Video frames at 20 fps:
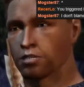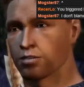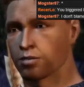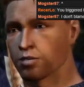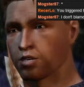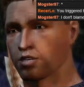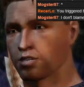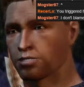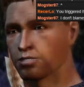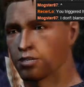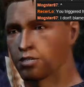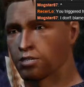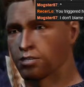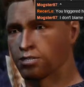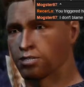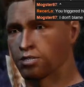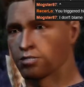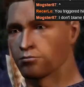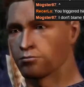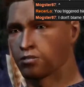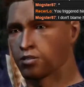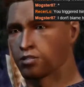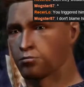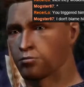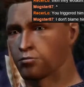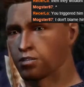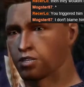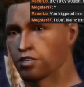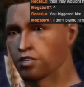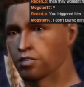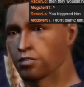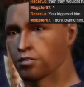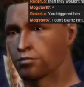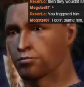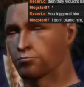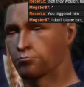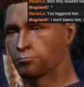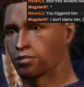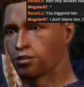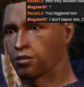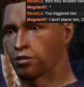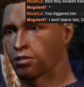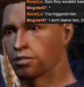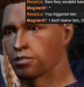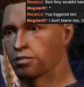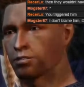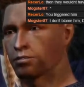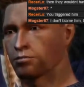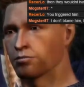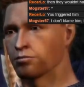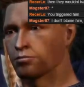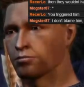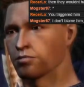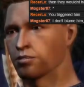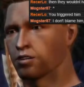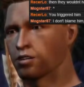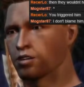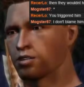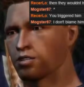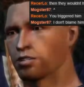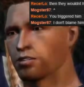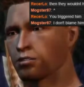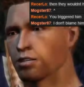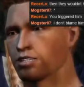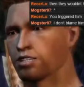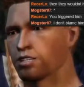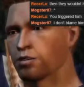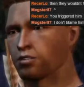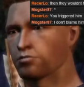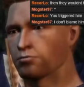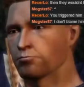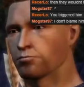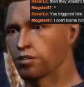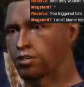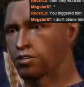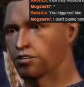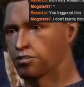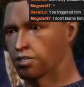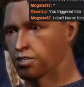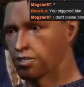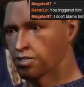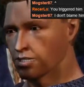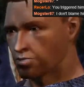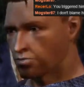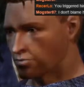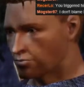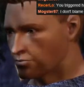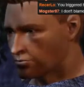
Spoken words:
they weren't all that different from the other Templars. Or did I dream all of that?